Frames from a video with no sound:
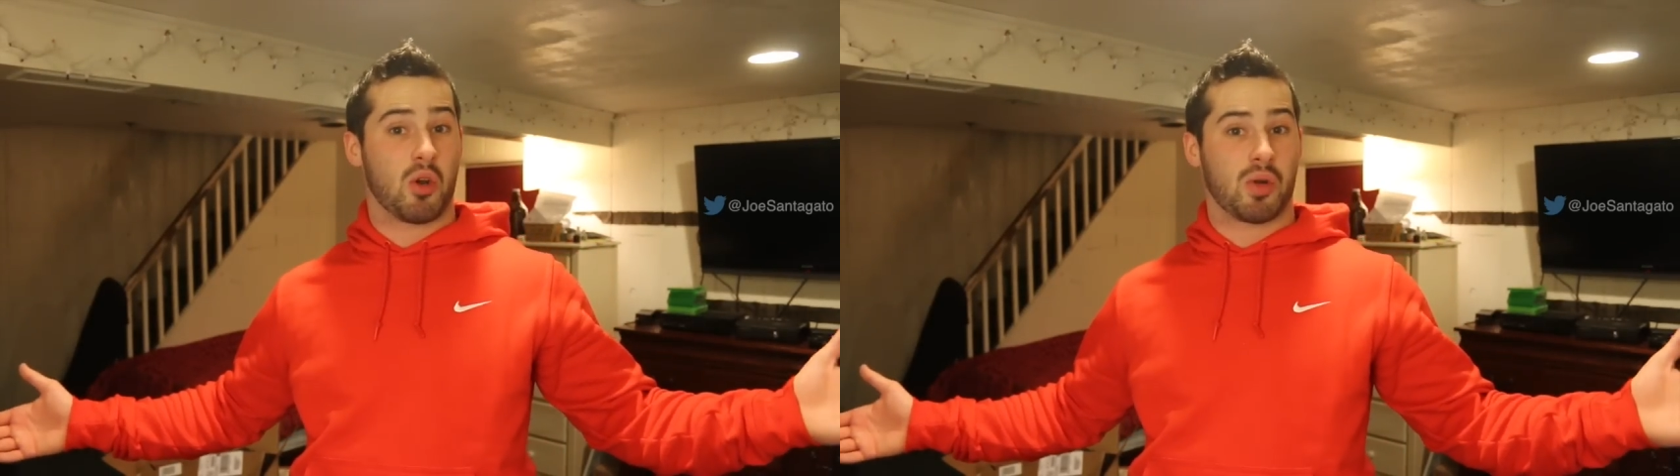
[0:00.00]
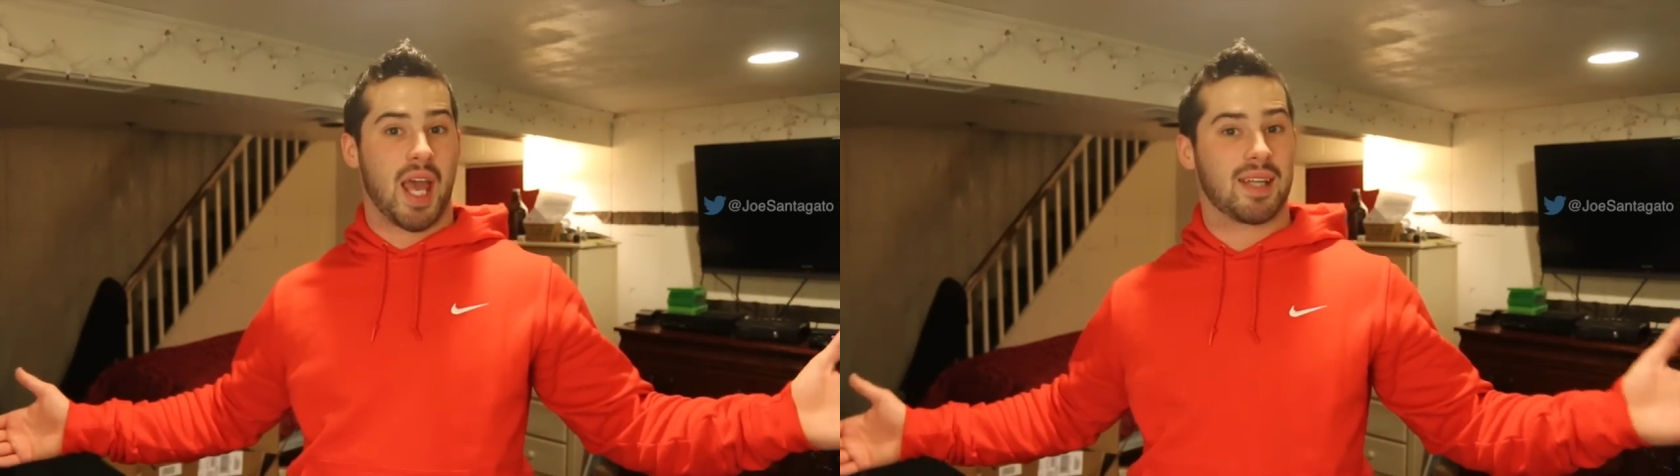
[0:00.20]

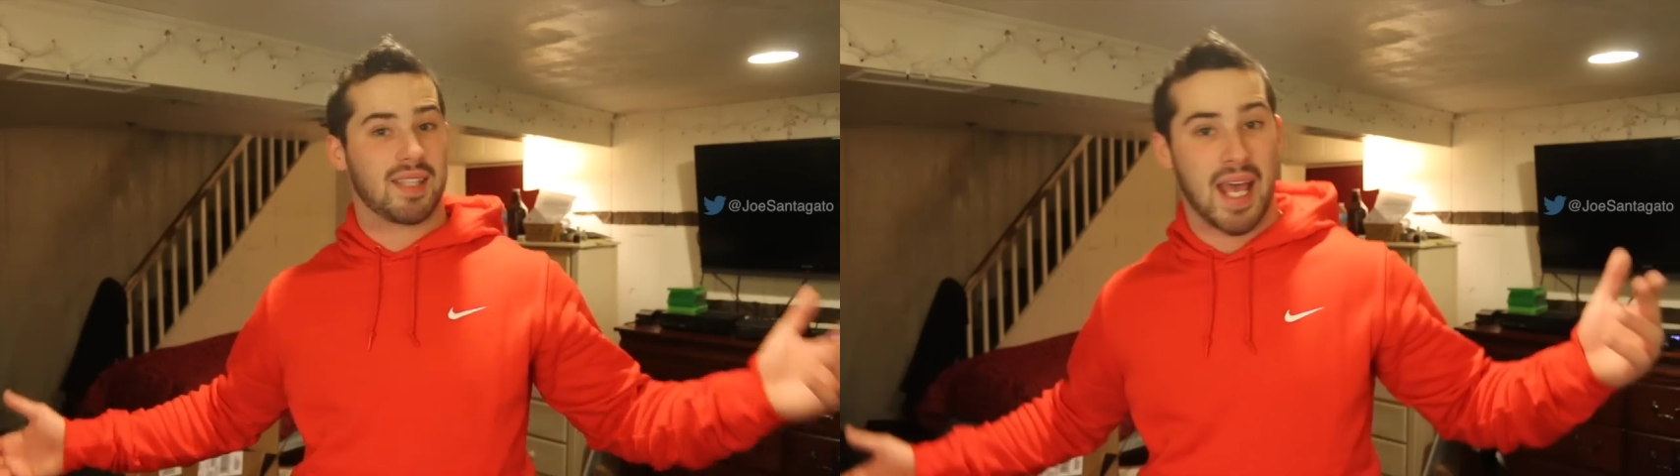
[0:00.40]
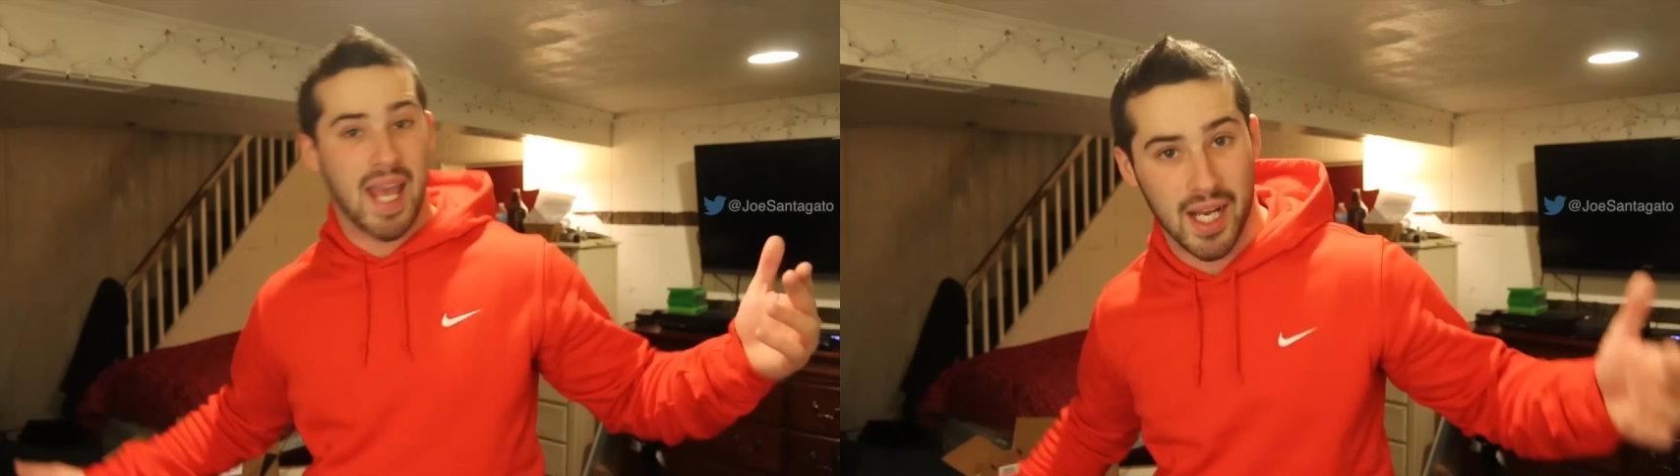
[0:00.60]
okay
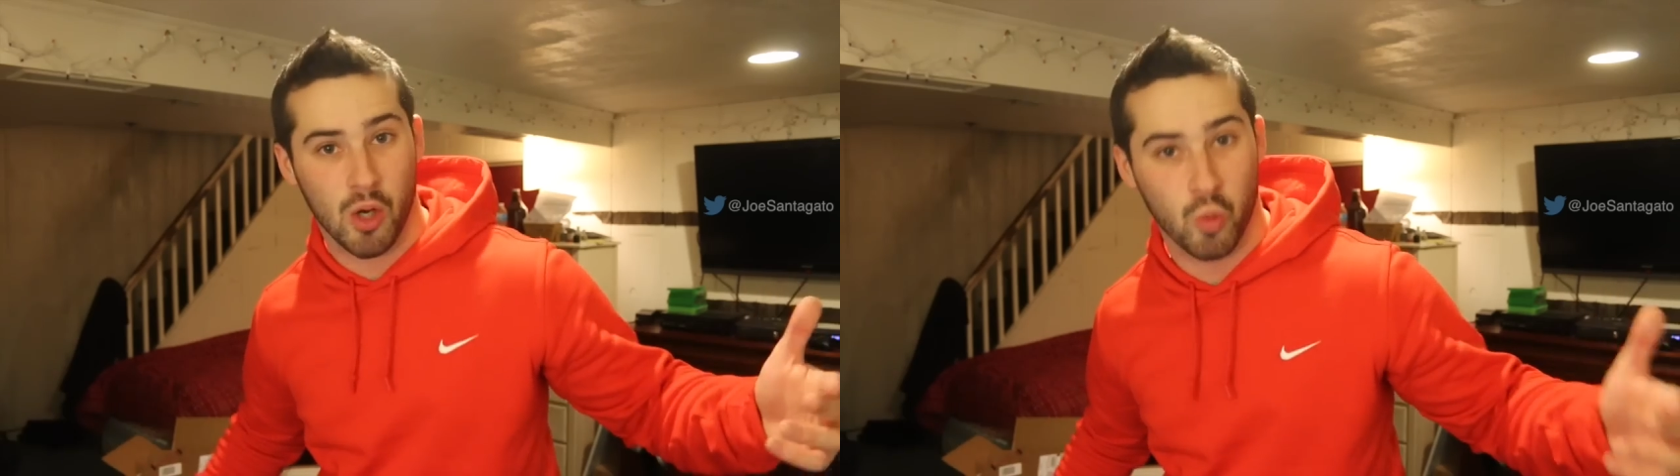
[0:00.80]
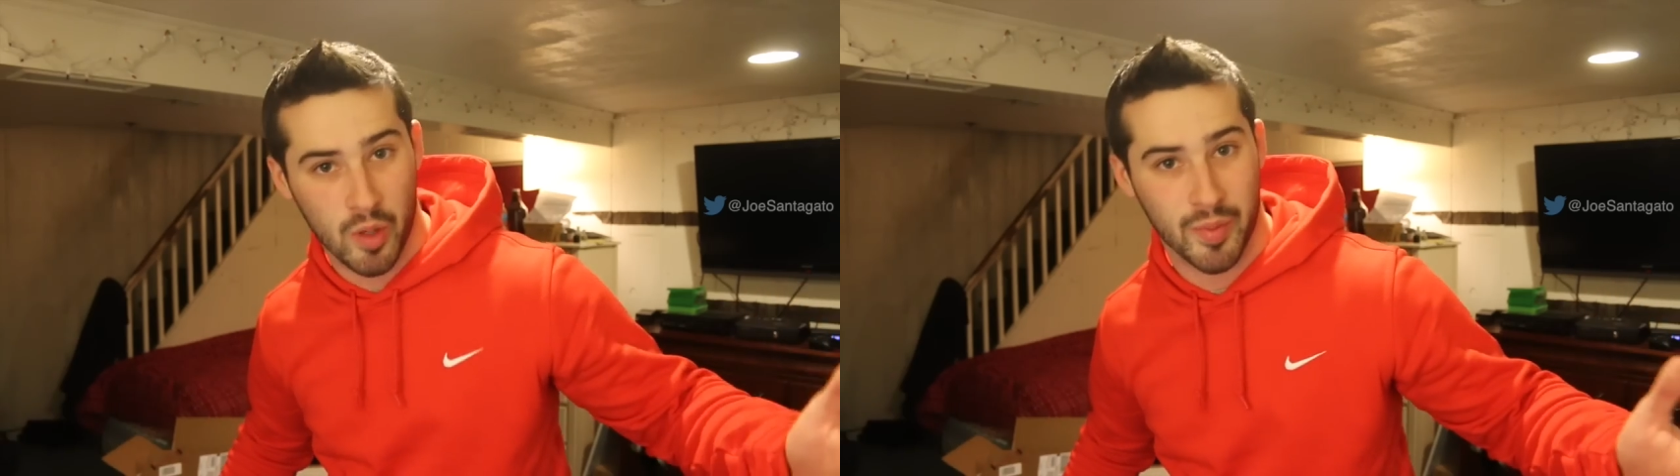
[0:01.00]
to hit
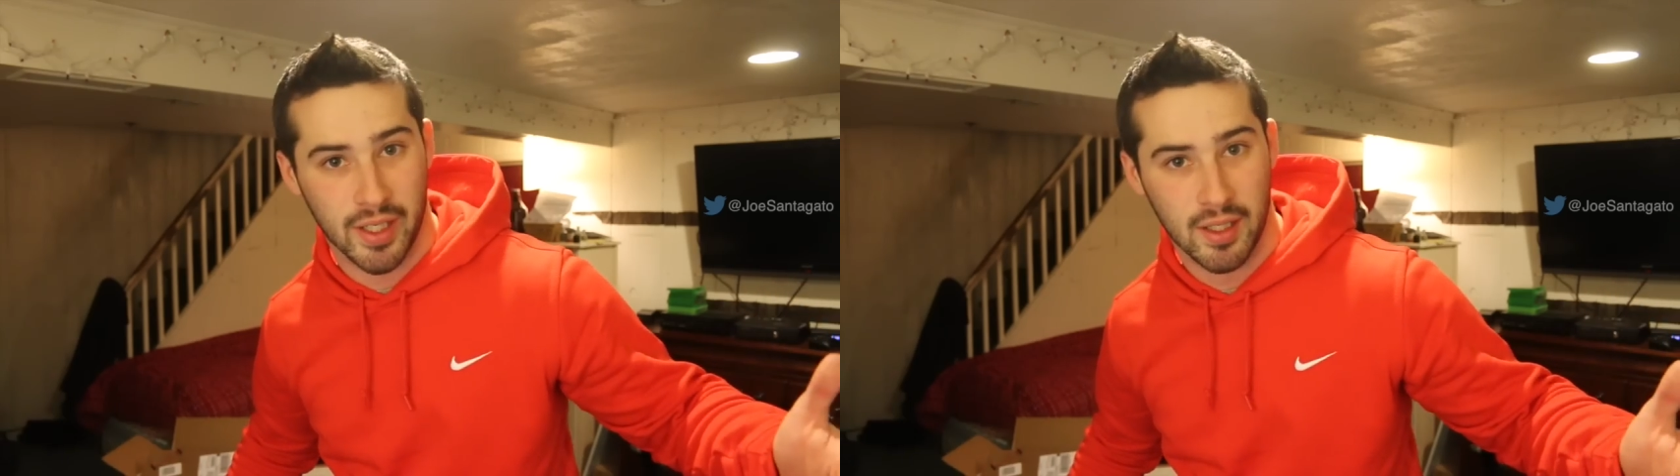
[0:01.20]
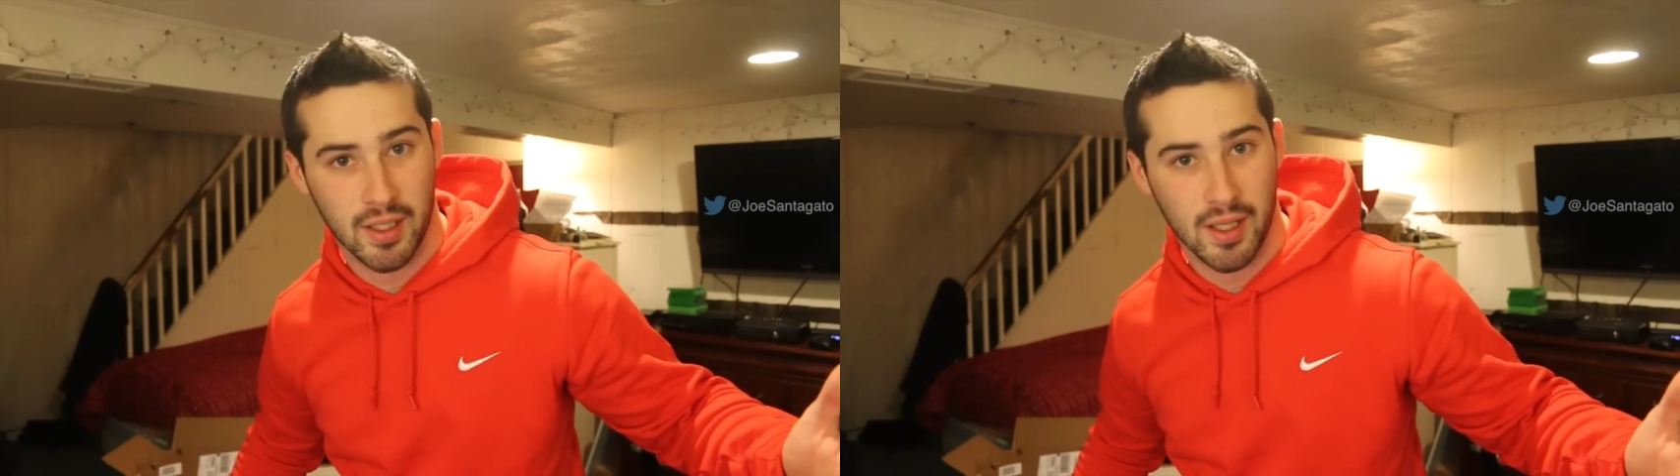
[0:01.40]
a woman.